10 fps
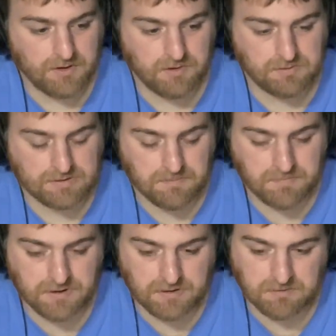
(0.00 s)

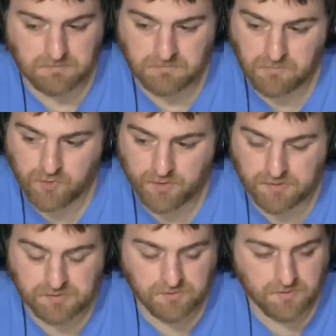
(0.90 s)
something more
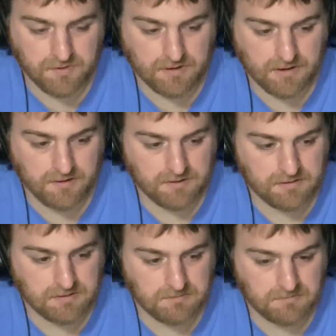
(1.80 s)
extraordinary
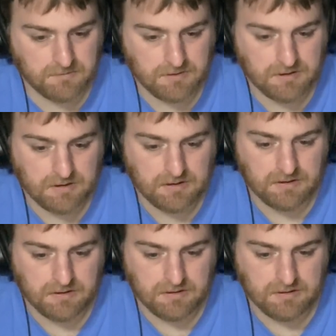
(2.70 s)
than
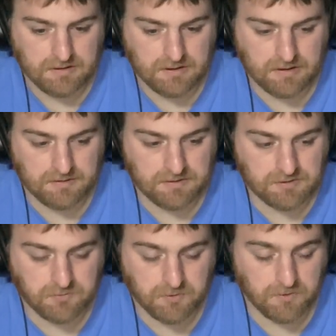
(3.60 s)

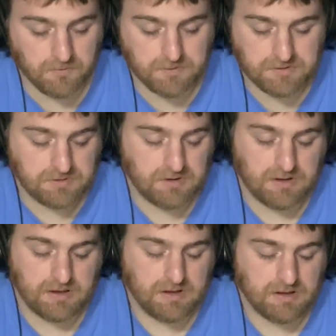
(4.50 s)
this world, which
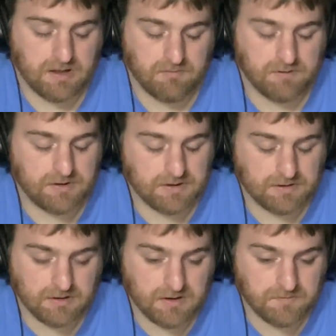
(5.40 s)
everything
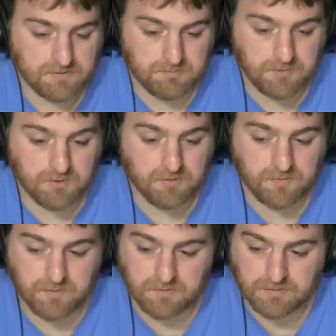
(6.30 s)
in life is
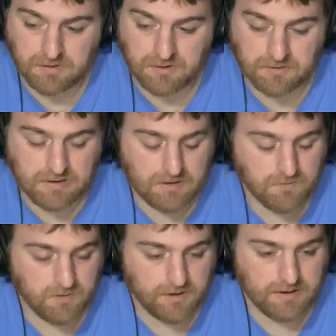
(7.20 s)
beautiful. Take
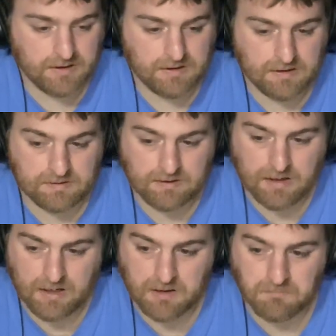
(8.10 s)
one day at a
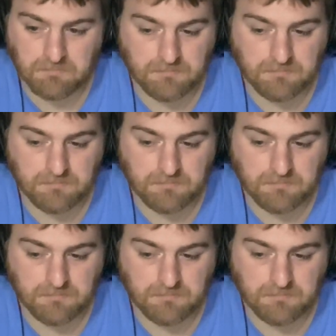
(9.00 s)
time,